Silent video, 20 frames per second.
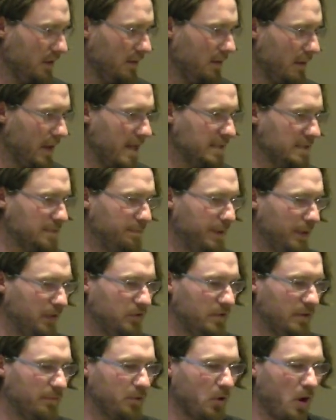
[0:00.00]
has
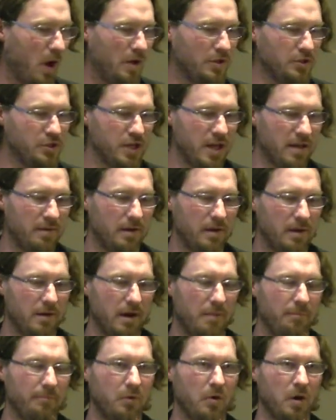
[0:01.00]
built a project
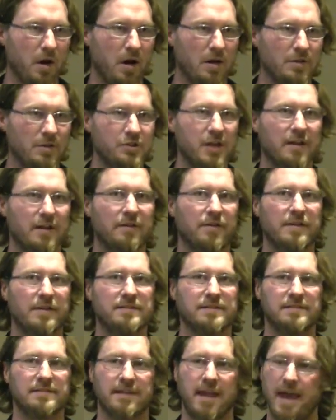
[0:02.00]
that
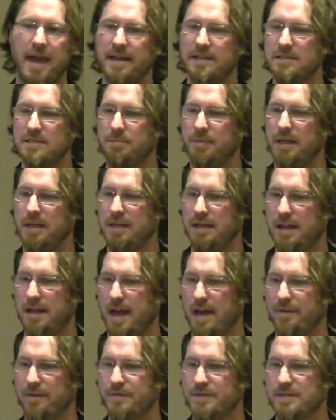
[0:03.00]
scans
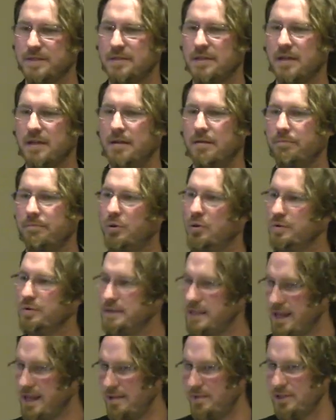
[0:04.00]
PDFs,
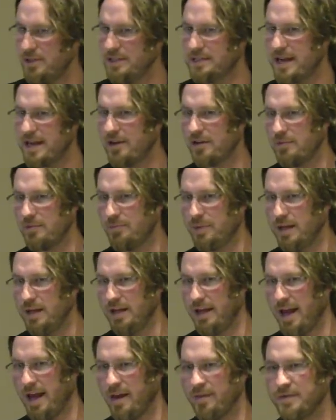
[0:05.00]
pulls the images out of the
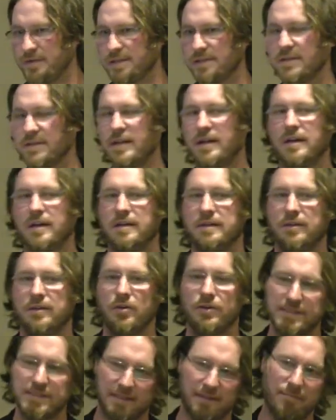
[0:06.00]
PDFs,
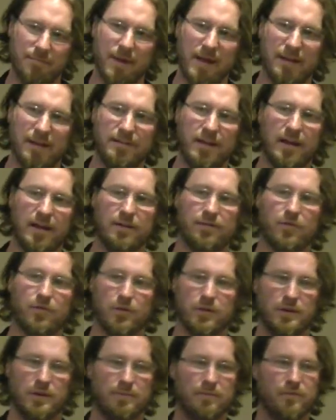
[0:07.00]
looks at the metadata
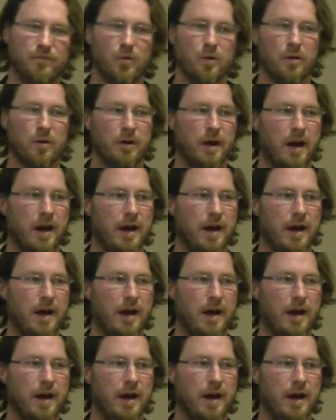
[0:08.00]
for them for